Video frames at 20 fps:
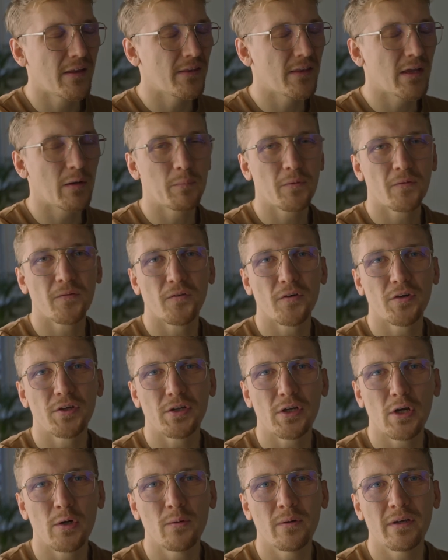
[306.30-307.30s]
Now before you
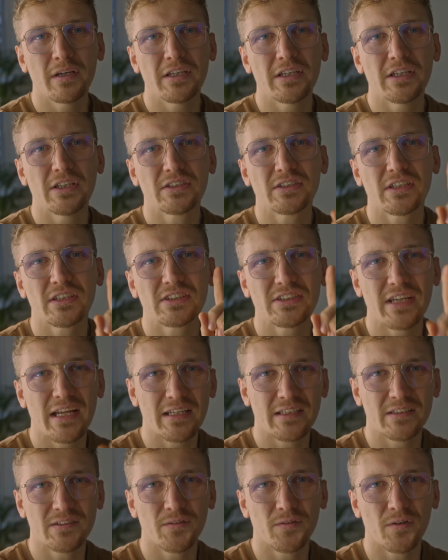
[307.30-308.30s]
go, here's a
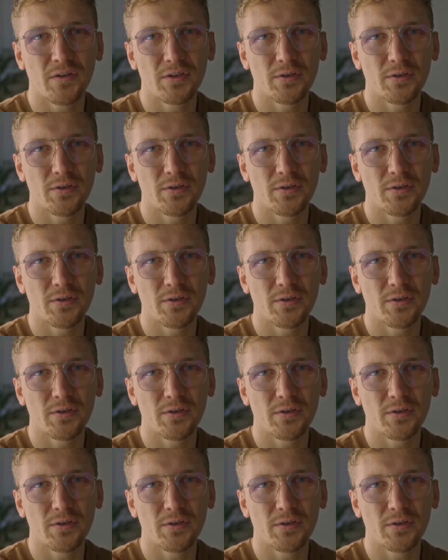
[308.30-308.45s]
challenge for